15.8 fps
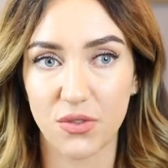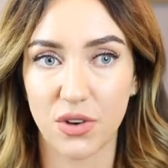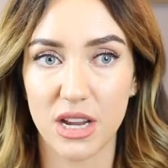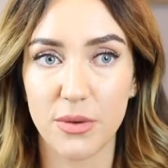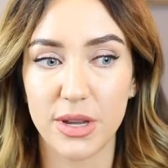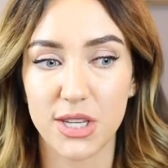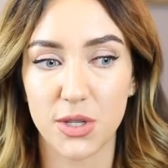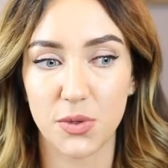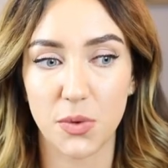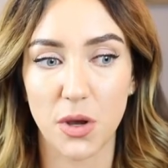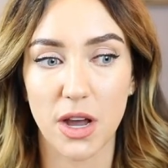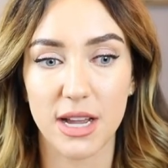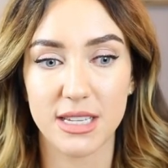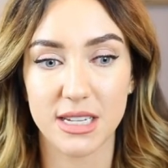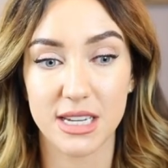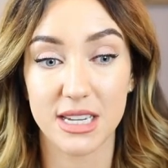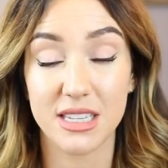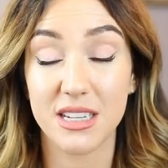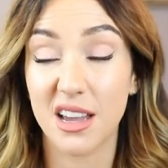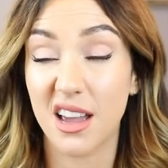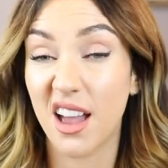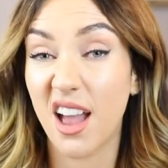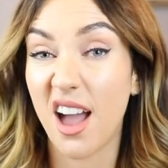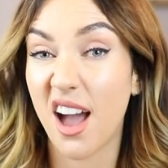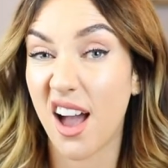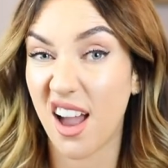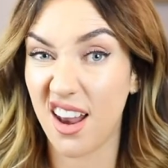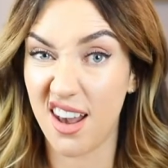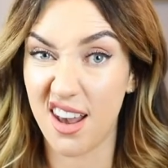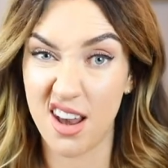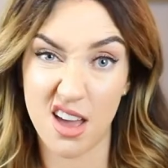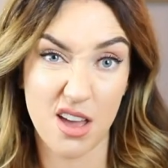free, which is what I did. I
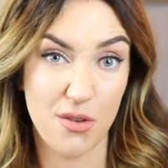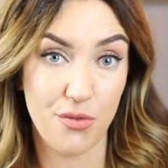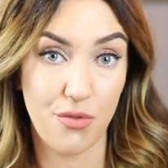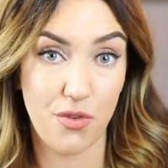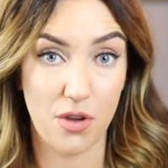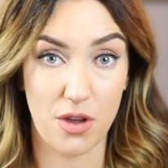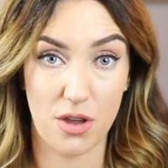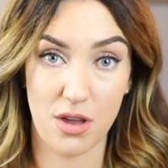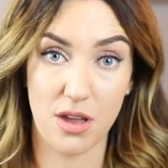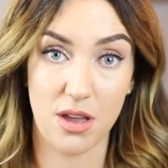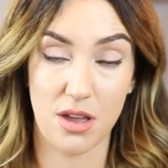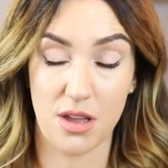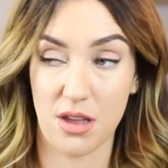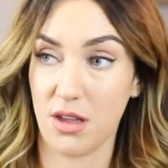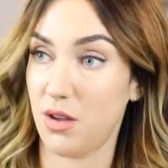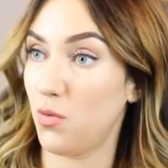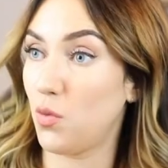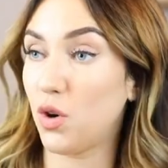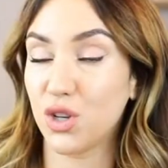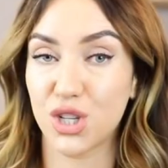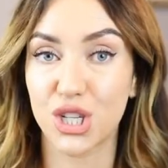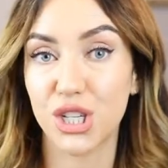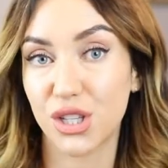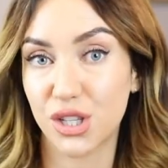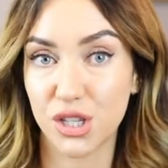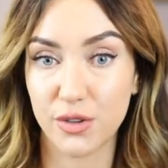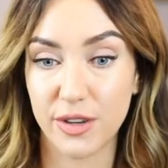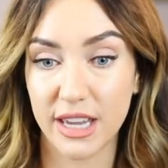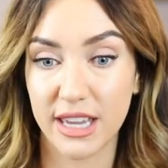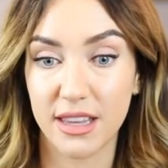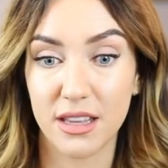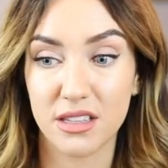love what she's
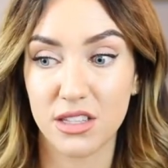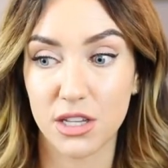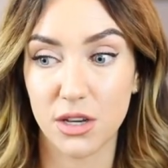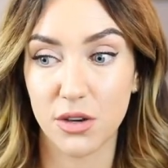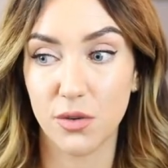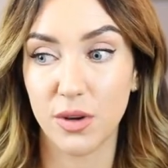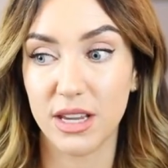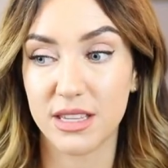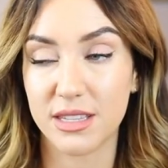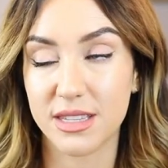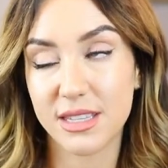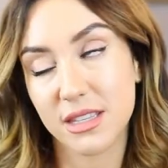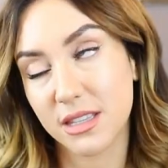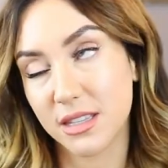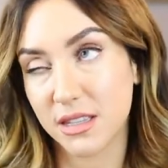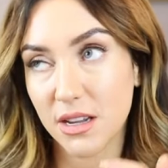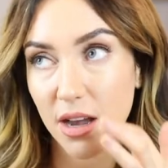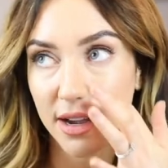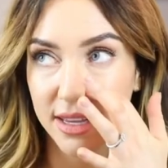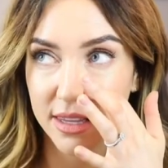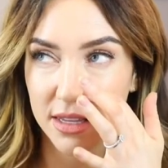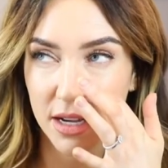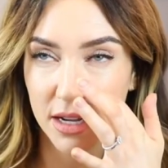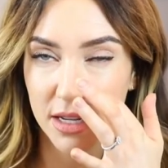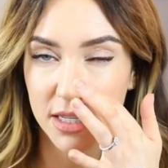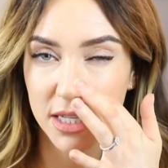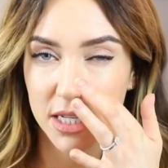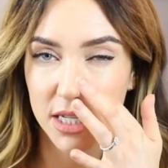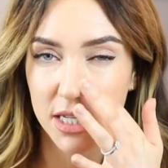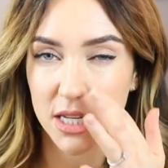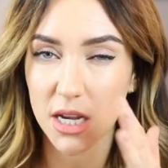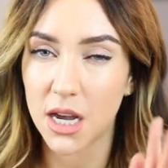doing. So it's nine
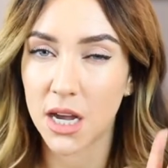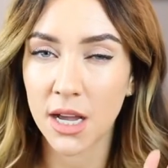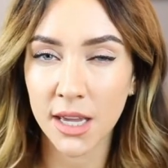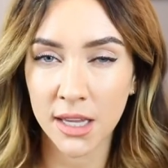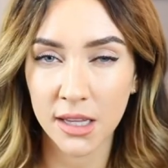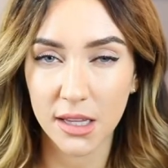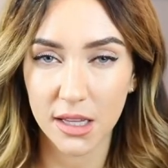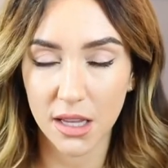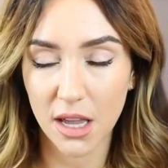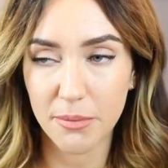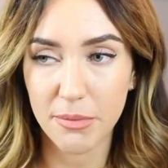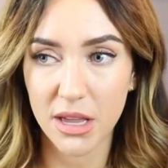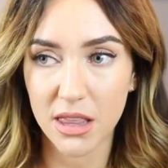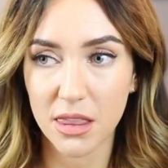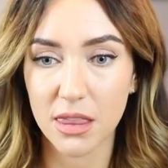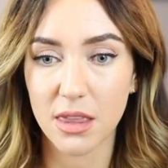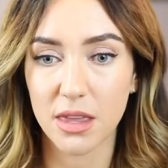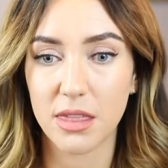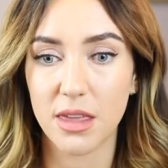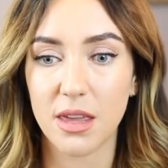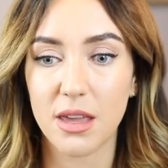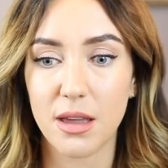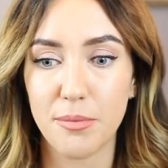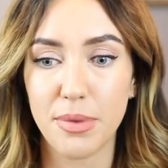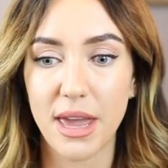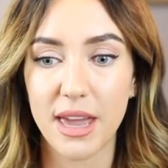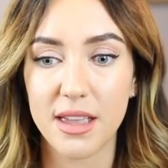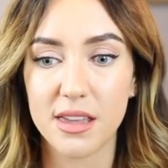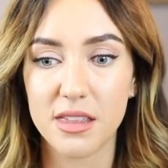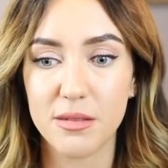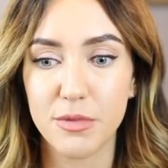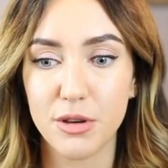ninety-nine a month, I think I'm
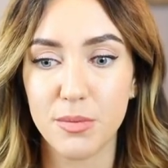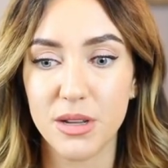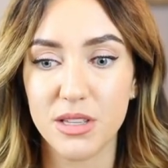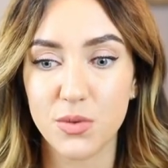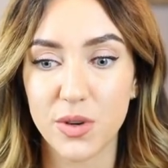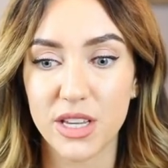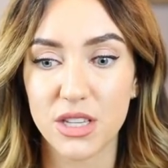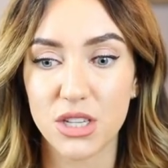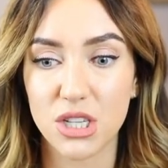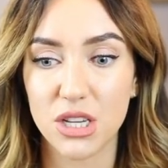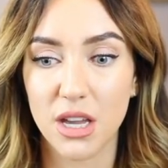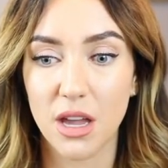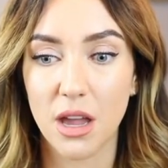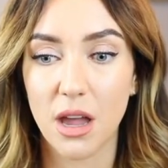paying at the moment, which